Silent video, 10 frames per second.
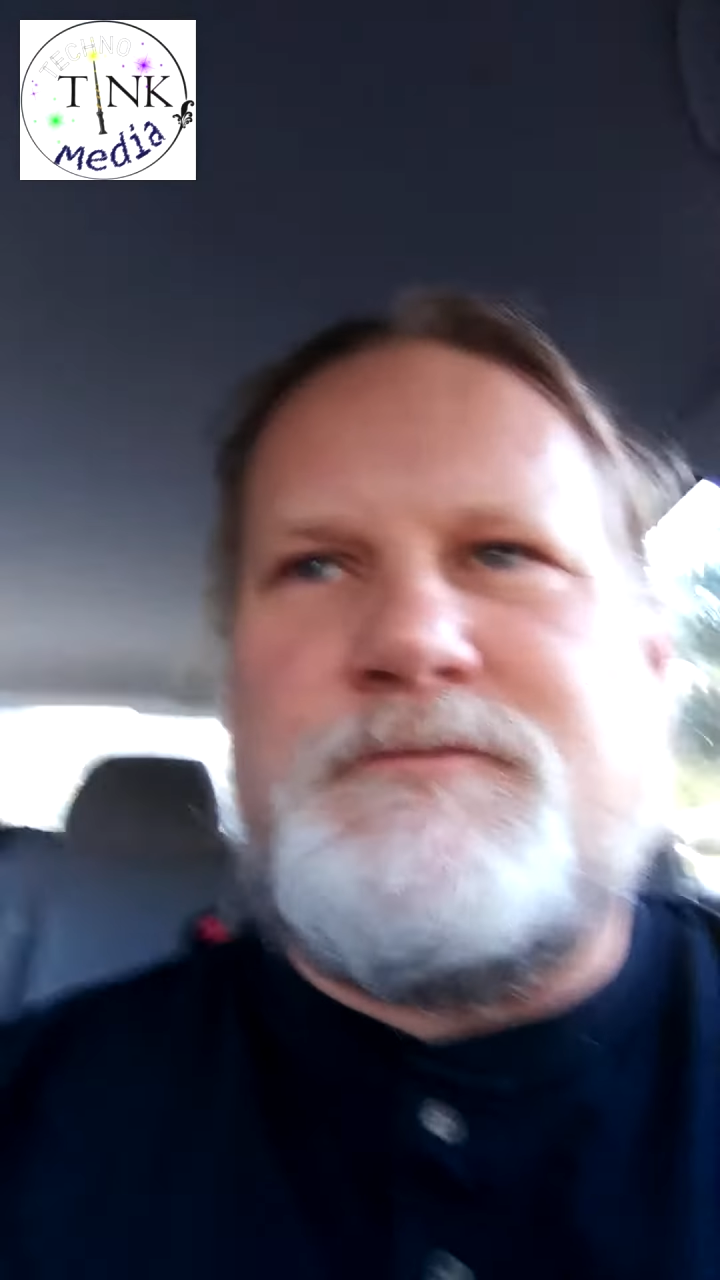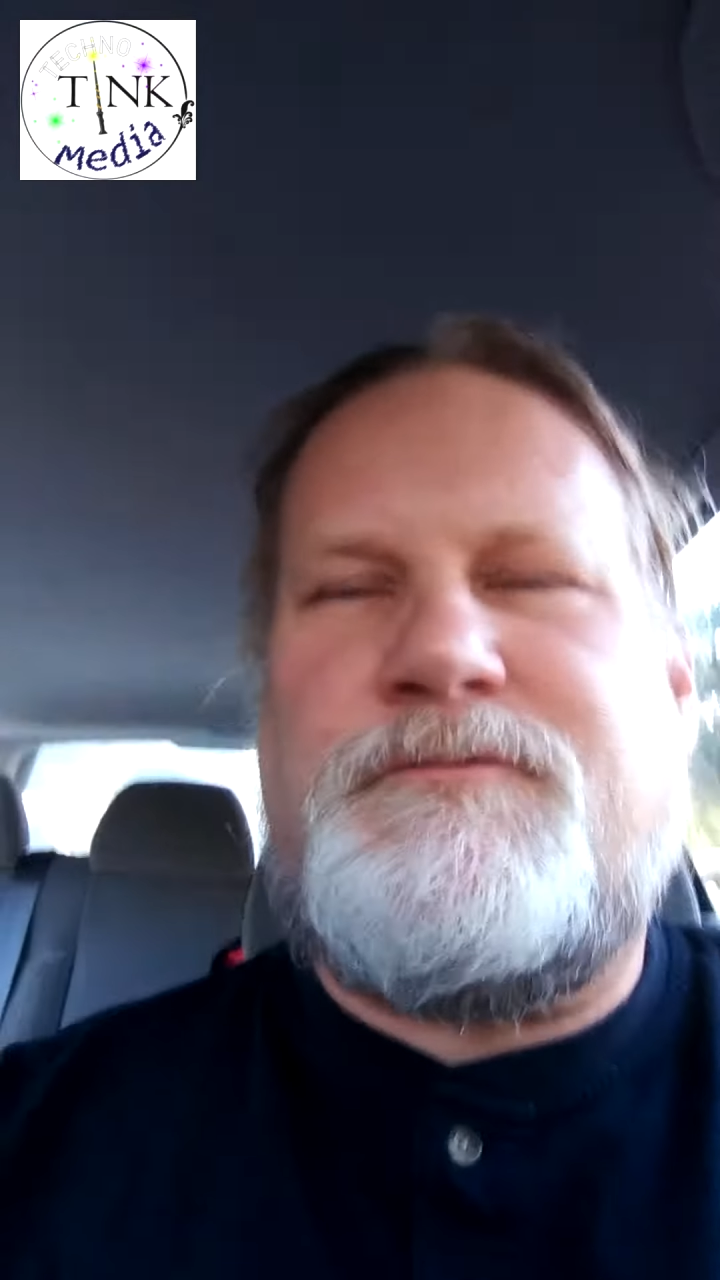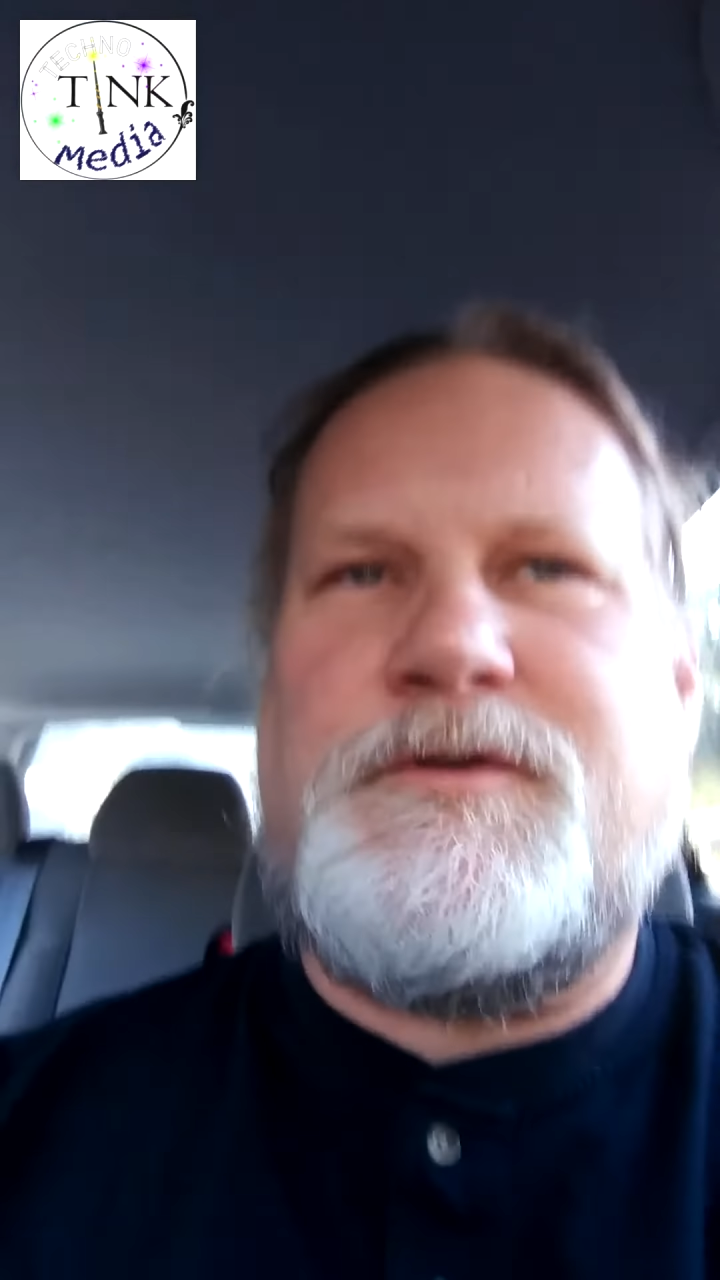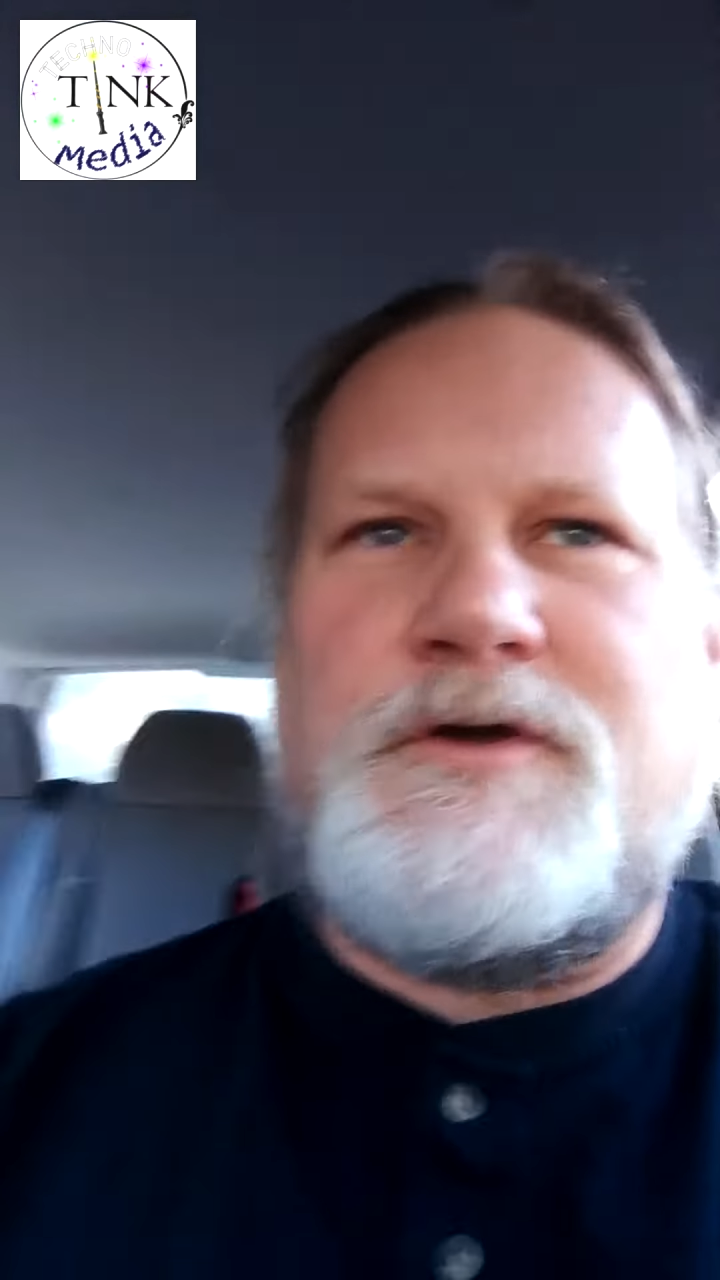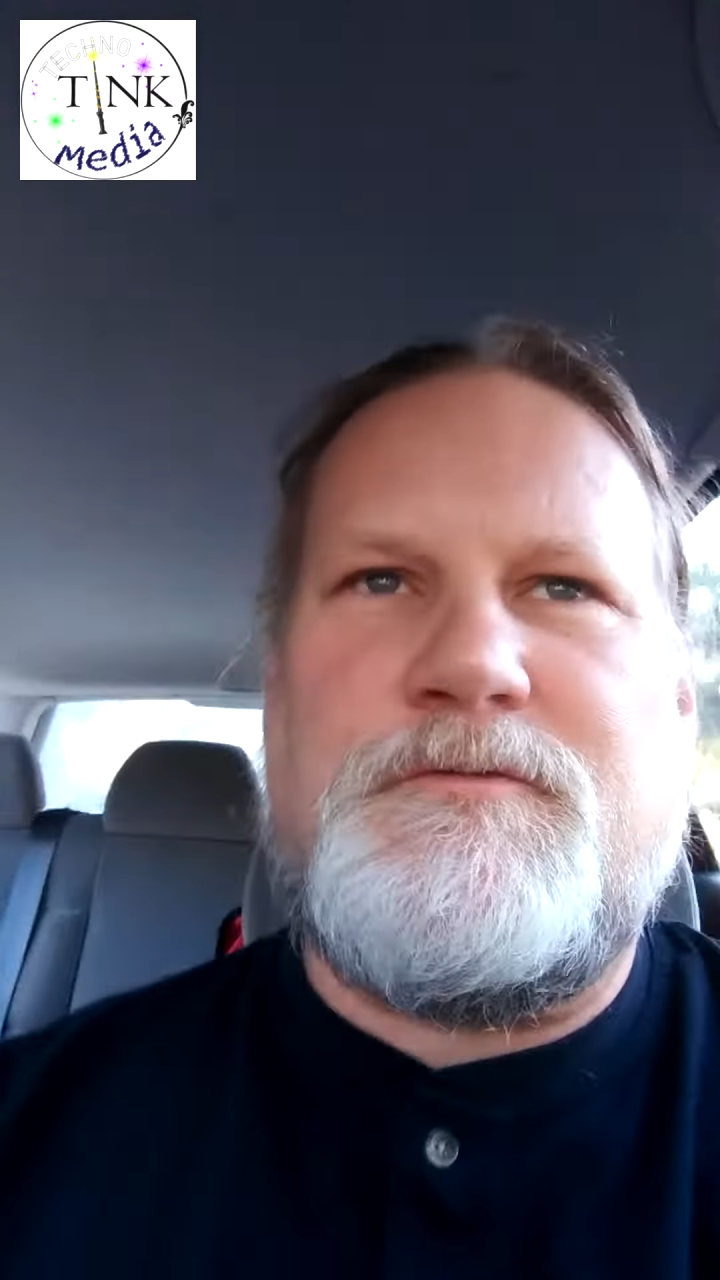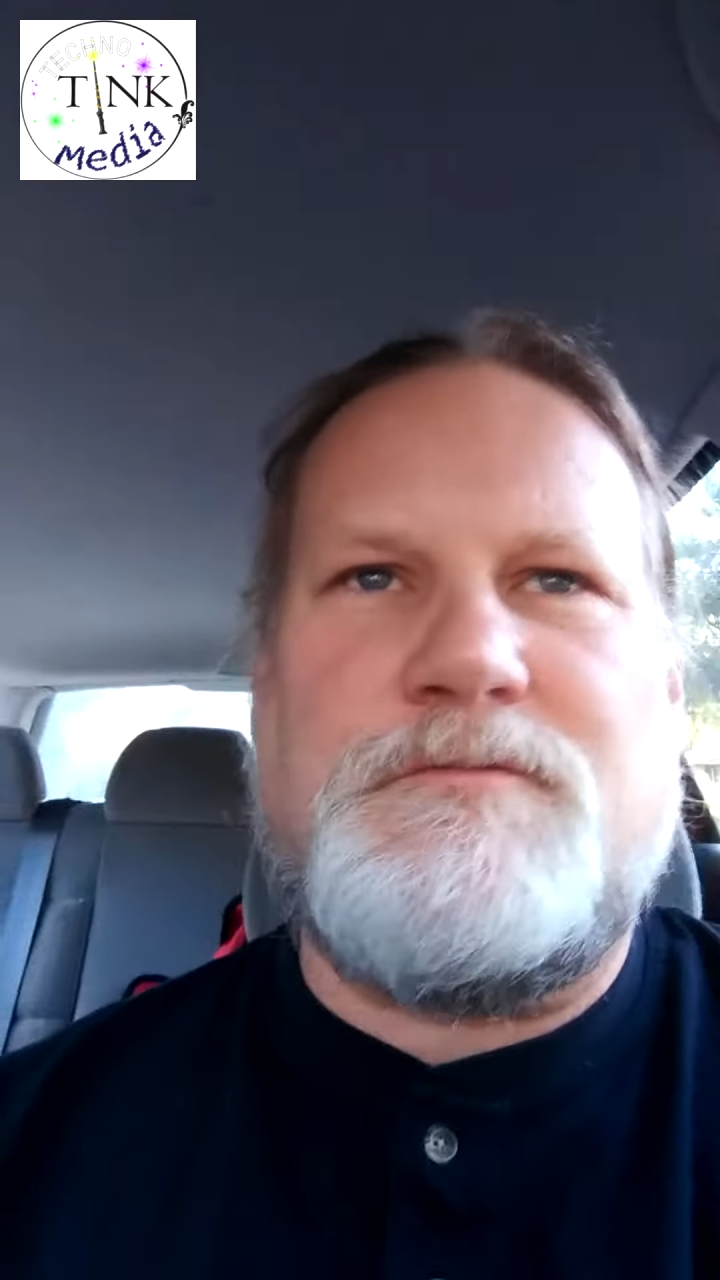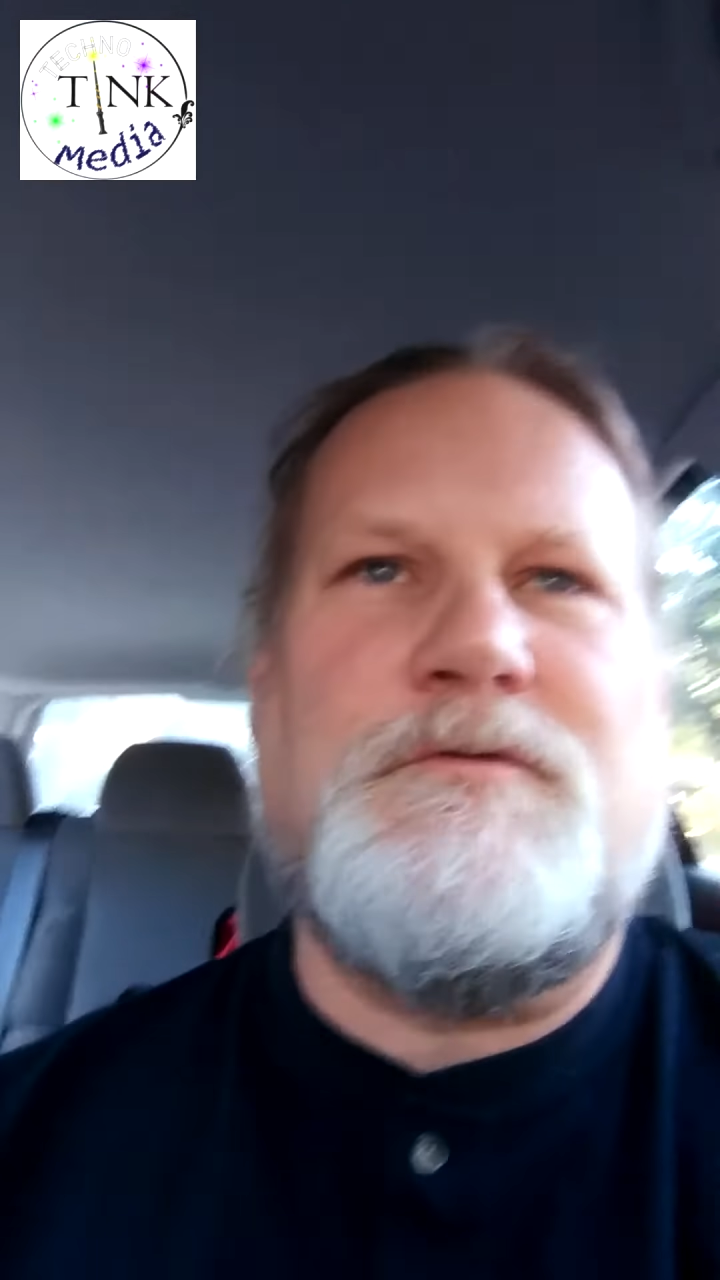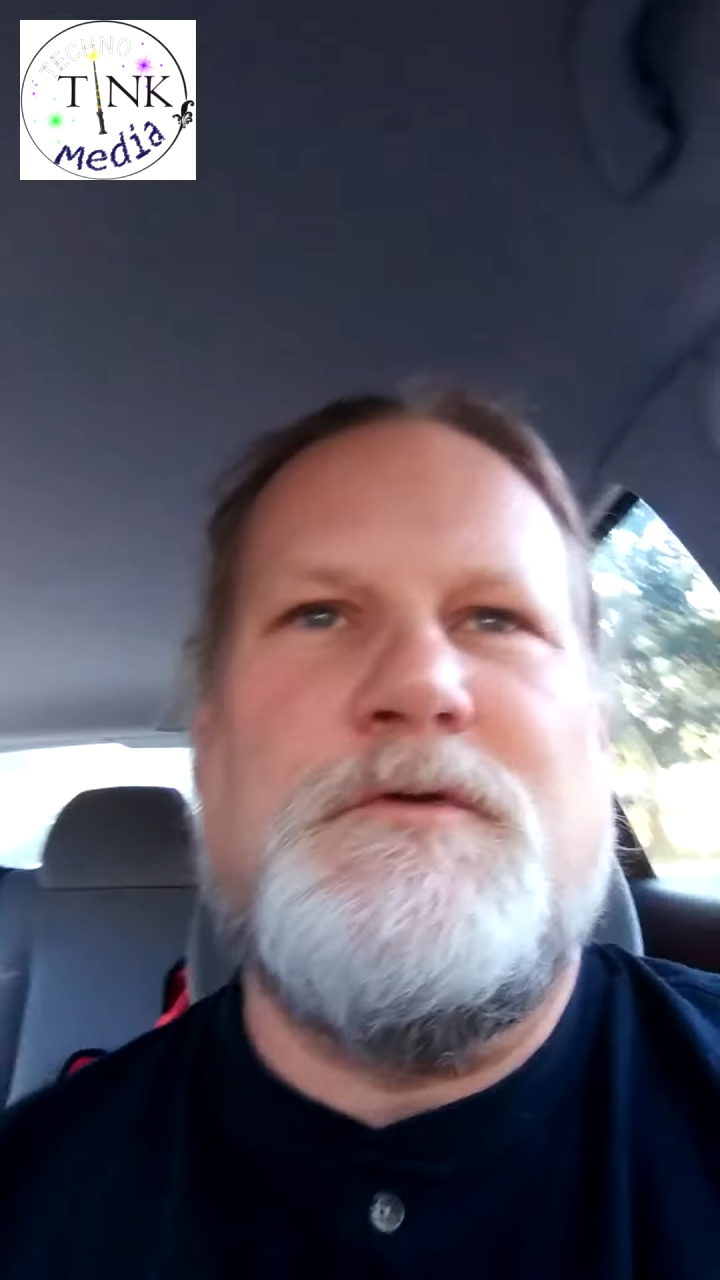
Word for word: float